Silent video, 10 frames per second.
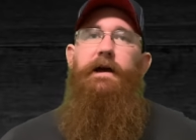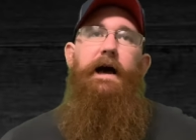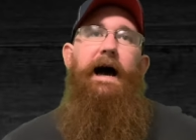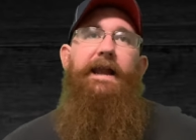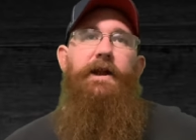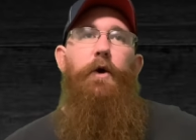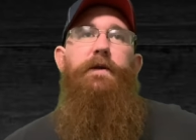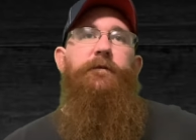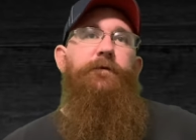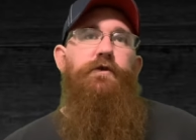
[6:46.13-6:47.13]
I know in
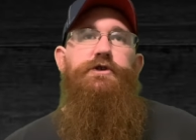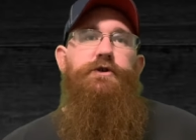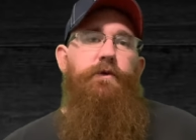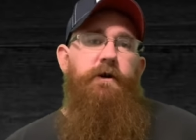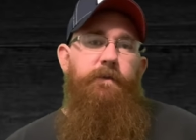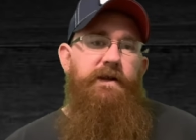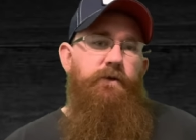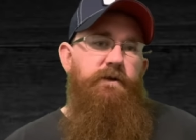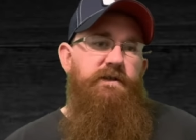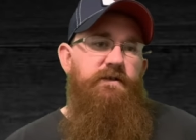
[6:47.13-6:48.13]
the future we're going to be
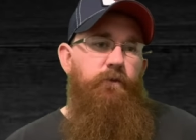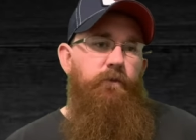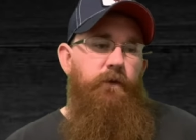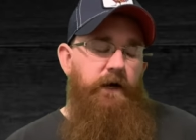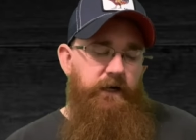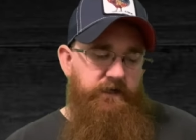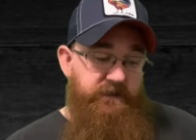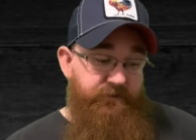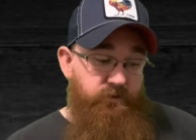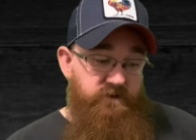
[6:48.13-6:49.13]
doing some
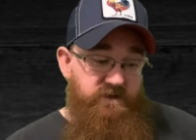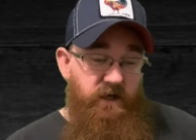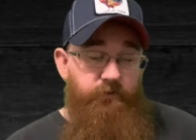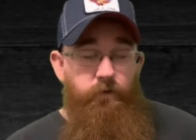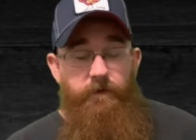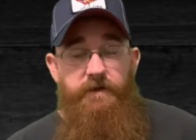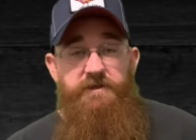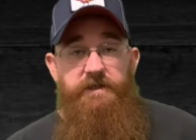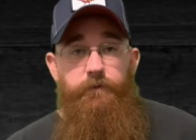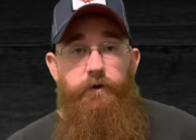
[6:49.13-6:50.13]
different stuff with the
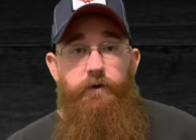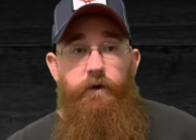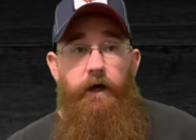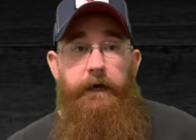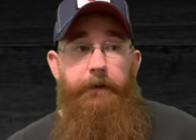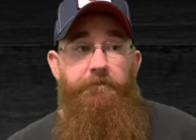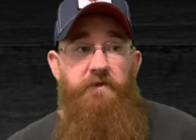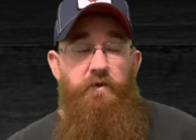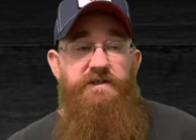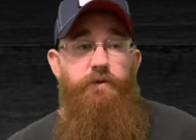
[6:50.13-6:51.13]
Jeep. The
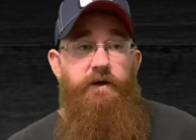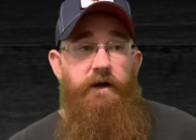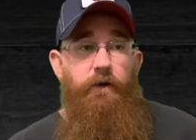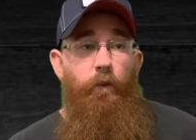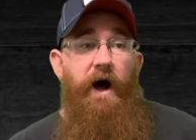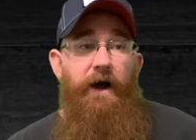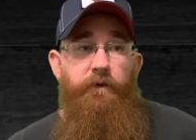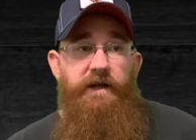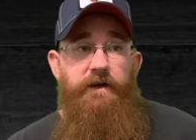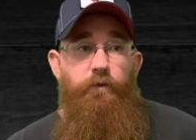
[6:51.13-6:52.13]
reason why I
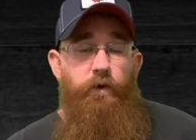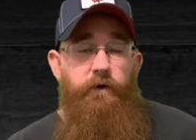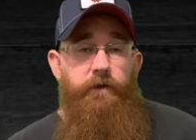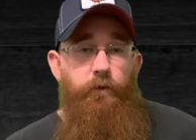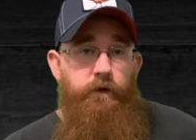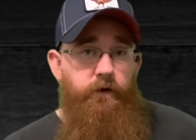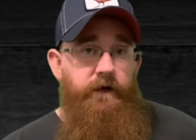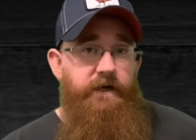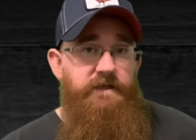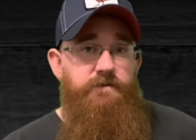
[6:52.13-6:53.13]
went ahead and welded the rear
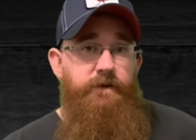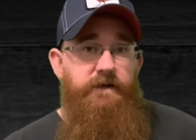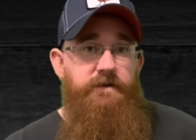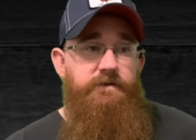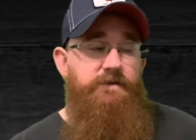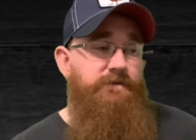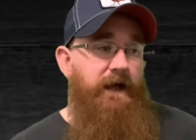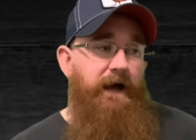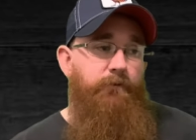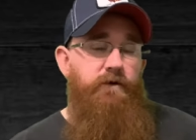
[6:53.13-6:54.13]
end is because
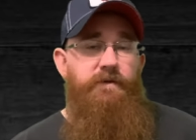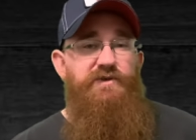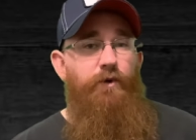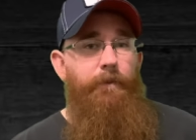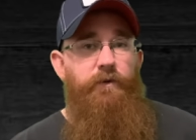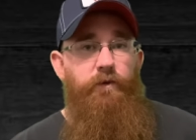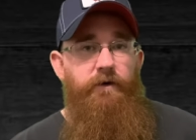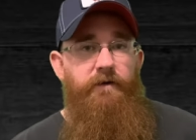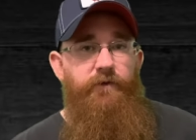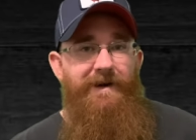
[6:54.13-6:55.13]
I'm going to be swapping the rear
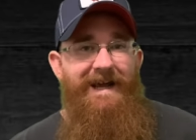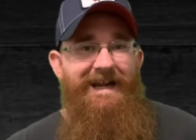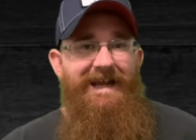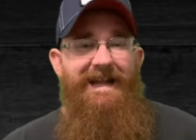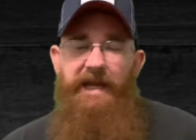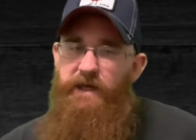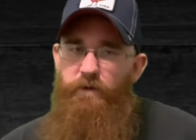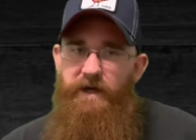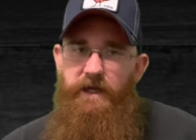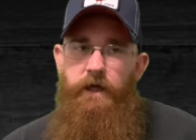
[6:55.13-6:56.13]
end for an 8.8
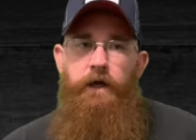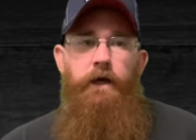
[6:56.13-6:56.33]
anyway.